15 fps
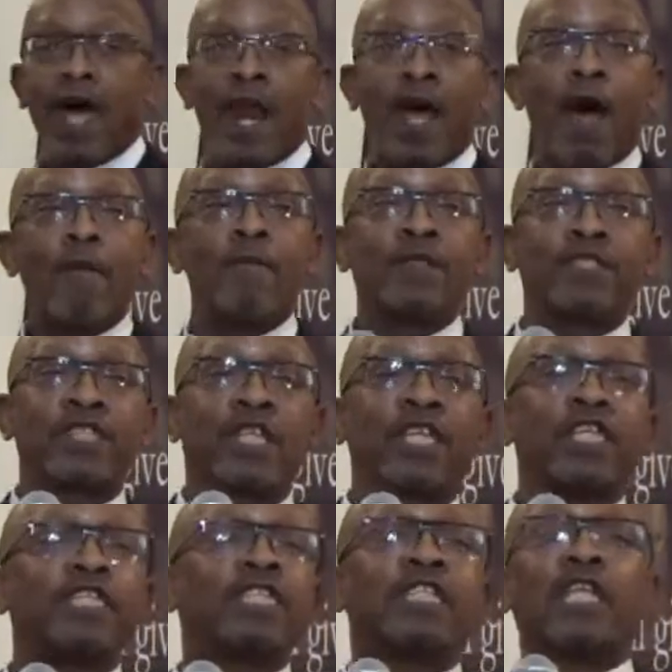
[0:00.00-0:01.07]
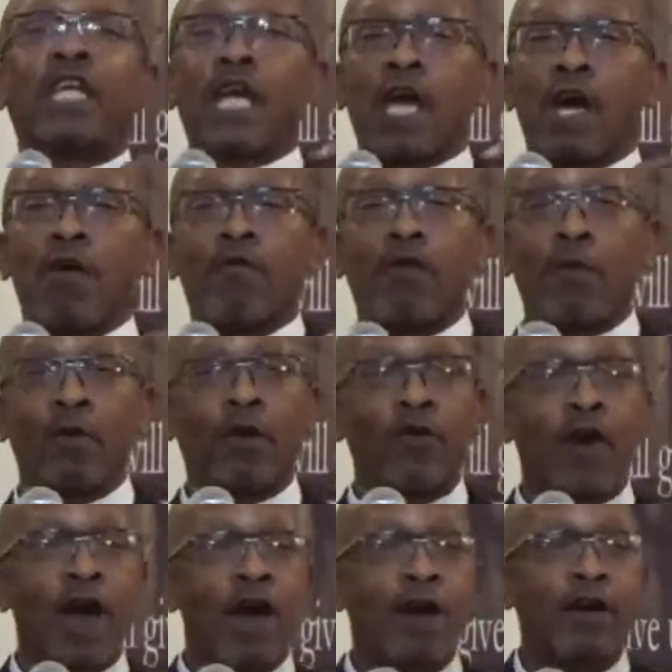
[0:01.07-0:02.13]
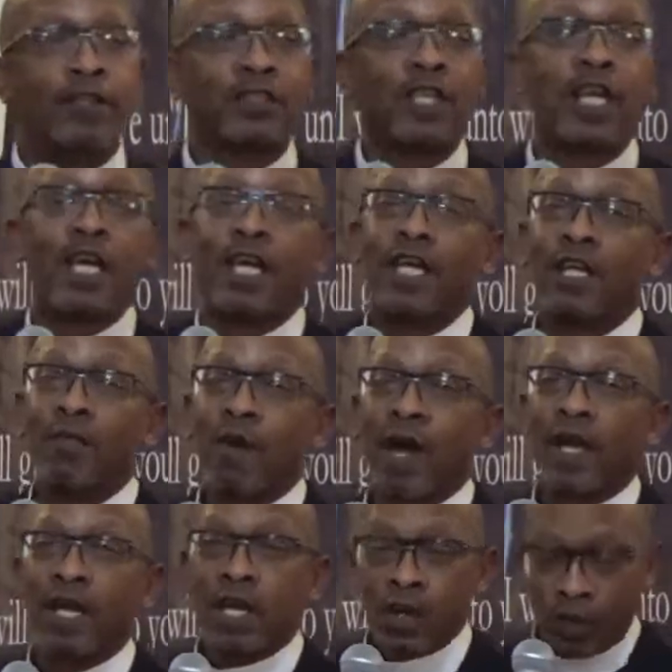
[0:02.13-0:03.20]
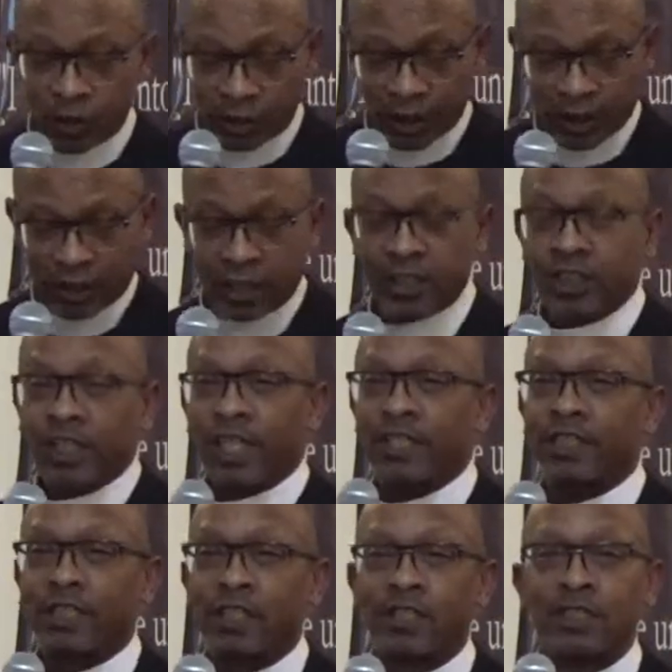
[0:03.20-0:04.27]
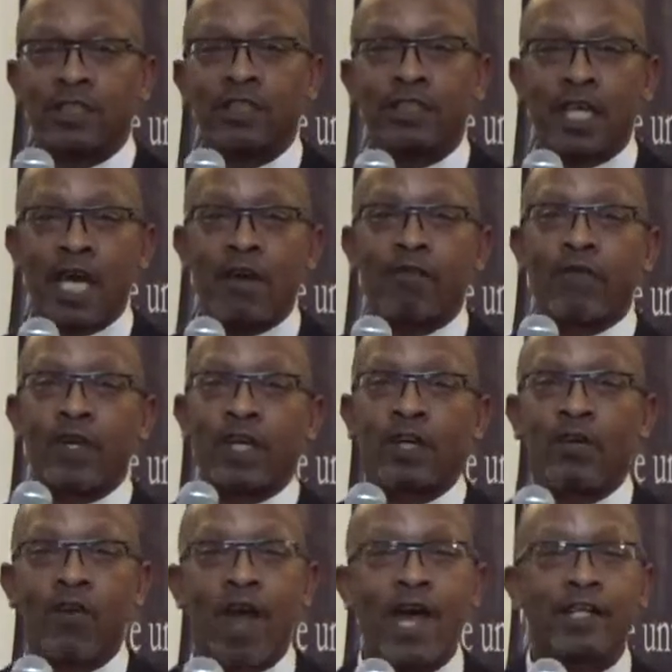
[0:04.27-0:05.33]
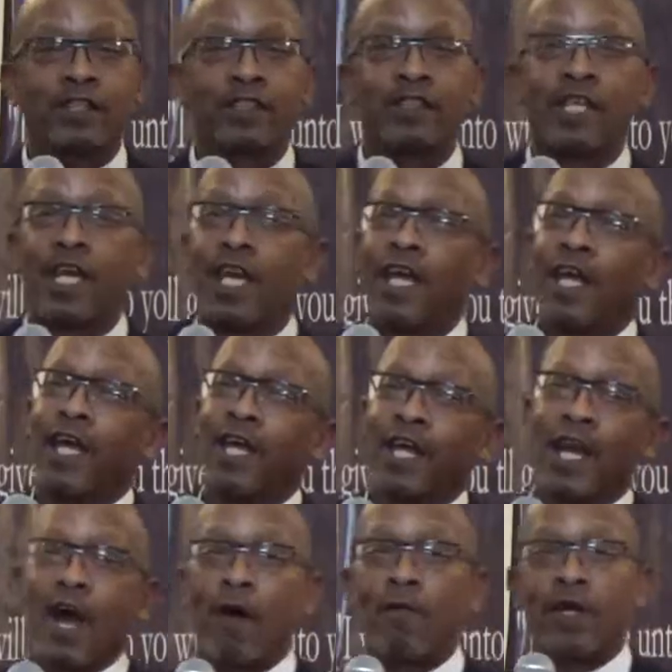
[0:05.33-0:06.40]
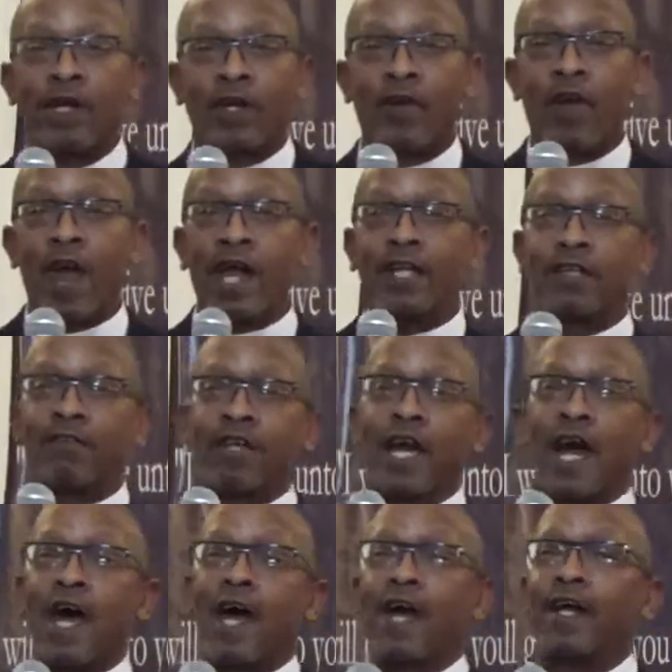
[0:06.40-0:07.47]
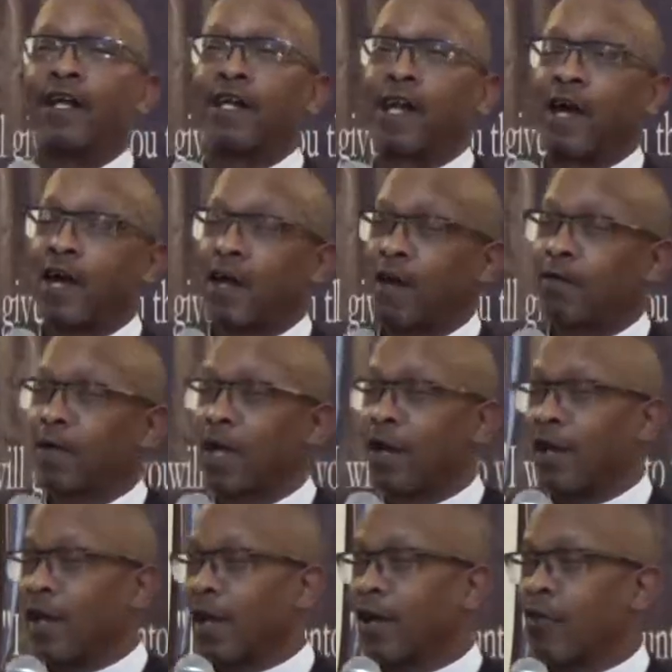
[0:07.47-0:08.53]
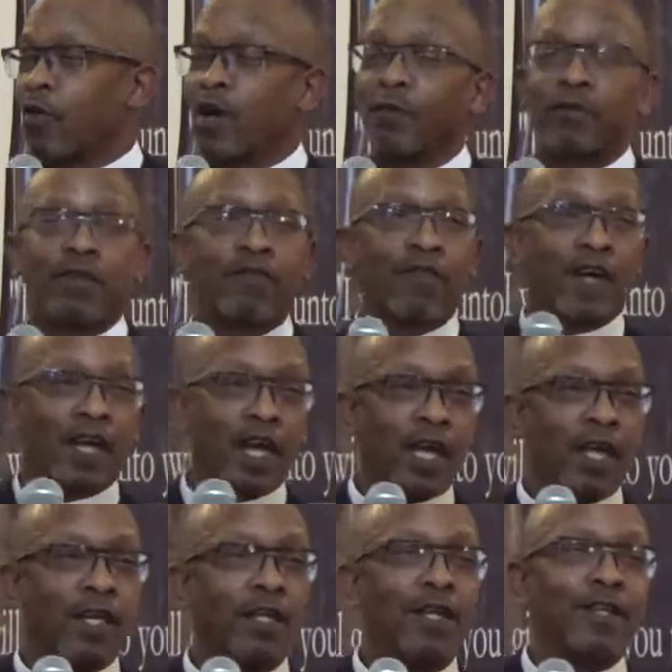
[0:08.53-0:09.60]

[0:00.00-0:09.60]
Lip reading: I'm soliciting help from the crowd because anybody knows that this lesson is designed for interaction, and I'm an interactive guy, and I'm kind of like cramped if I can't.